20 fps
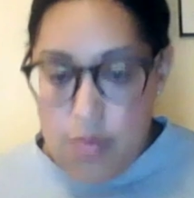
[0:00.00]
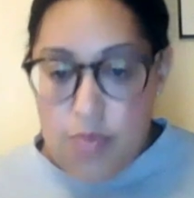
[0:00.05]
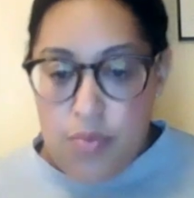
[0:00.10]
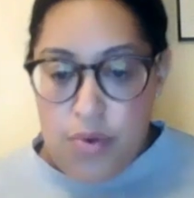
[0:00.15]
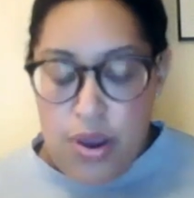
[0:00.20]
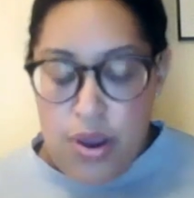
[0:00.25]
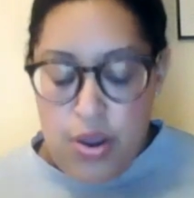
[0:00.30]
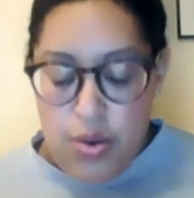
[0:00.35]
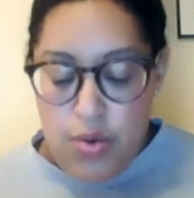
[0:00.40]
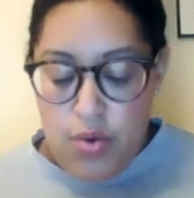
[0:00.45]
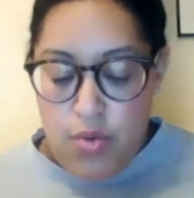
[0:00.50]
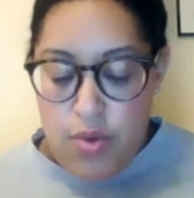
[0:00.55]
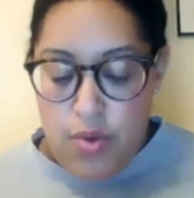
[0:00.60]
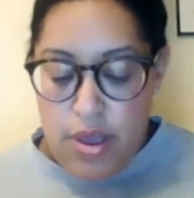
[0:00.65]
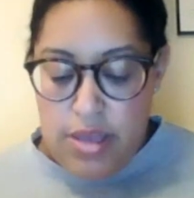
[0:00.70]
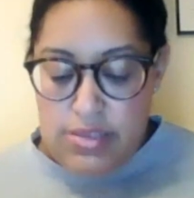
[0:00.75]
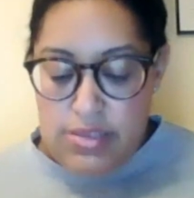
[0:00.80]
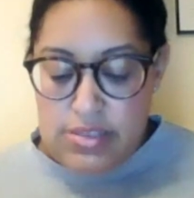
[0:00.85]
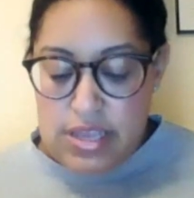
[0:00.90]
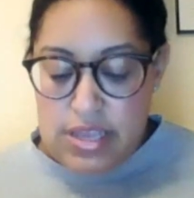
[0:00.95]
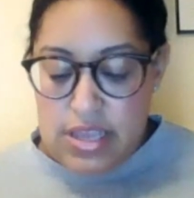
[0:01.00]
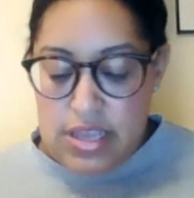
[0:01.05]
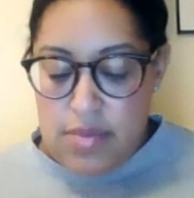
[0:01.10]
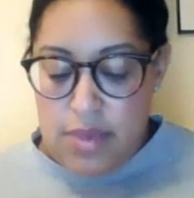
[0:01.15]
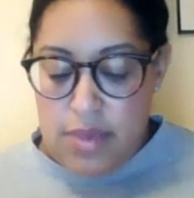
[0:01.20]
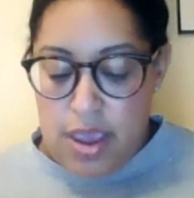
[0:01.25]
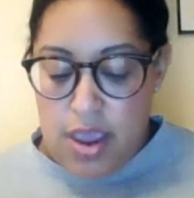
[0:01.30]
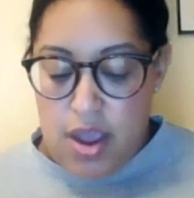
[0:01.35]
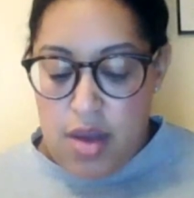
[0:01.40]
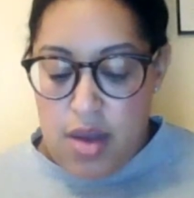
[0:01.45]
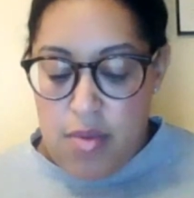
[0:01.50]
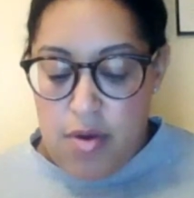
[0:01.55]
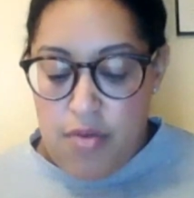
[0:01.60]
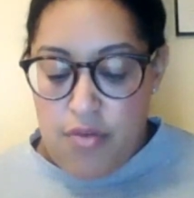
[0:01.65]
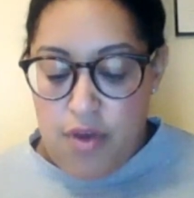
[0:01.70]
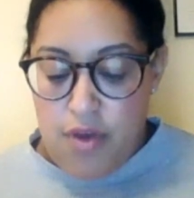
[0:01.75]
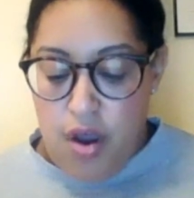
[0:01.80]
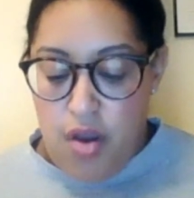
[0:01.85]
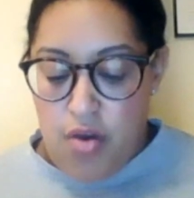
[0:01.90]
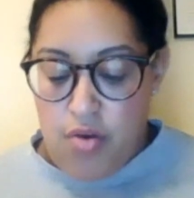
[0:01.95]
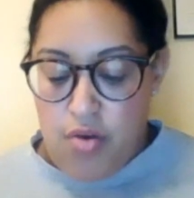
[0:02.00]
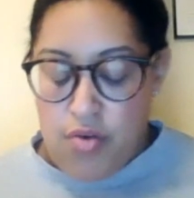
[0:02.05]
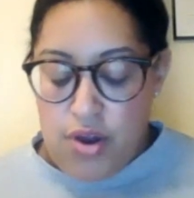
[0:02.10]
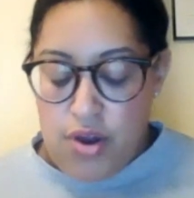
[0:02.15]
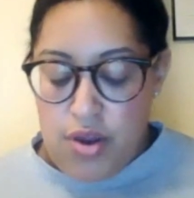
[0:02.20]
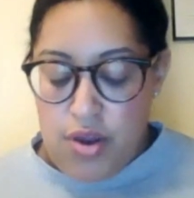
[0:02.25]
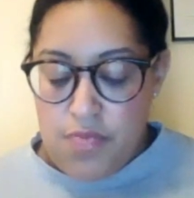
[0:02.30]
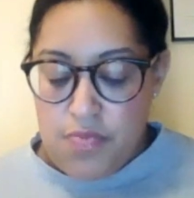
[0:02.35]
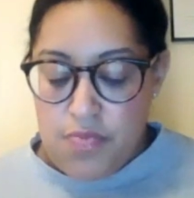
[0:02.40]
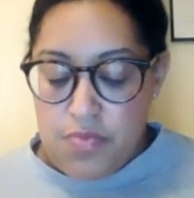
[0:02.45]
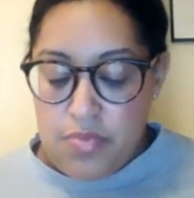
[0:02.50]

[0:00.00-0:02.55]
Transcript: Pray always that ye may come off conqueror,